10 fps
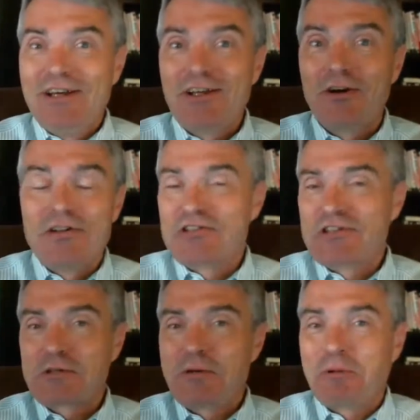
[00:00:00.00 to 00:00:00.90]
You know,
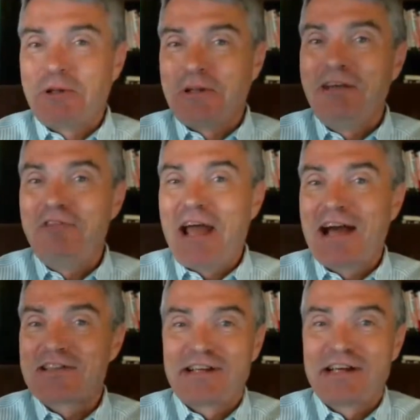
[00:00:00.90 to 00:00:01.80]
salespeople love to
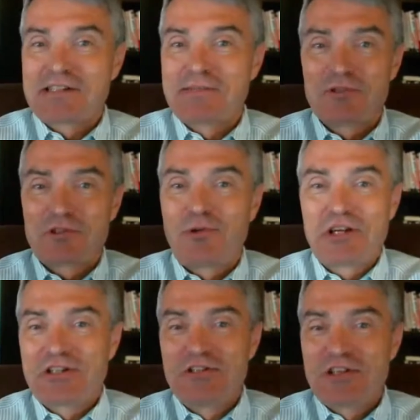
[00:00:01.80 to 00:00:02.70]
ask customers
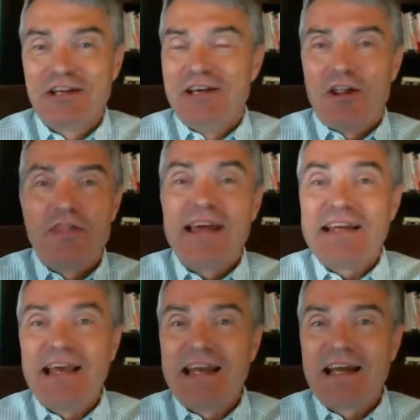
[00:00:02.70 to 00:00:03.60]
questions that they
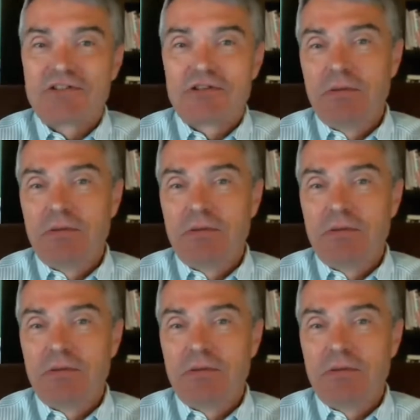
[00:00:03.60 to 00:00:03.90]
can't answer,